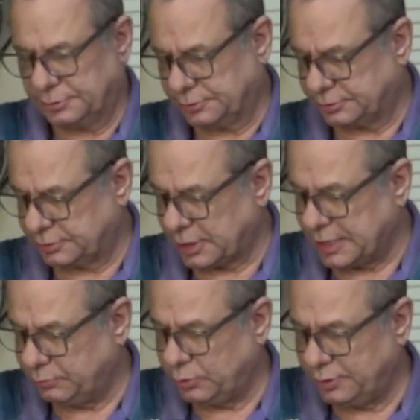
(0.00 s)

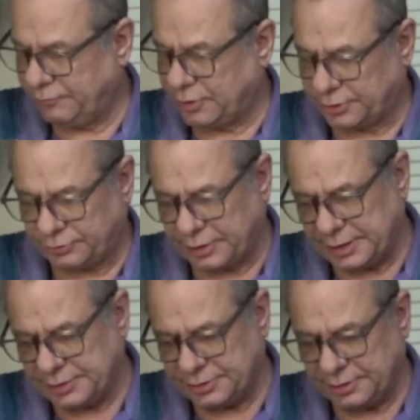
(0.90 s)
Slide one of our
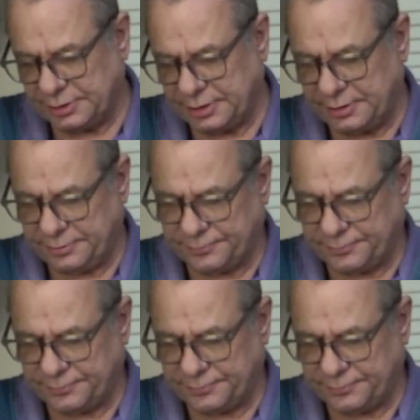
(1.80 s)
trays in there.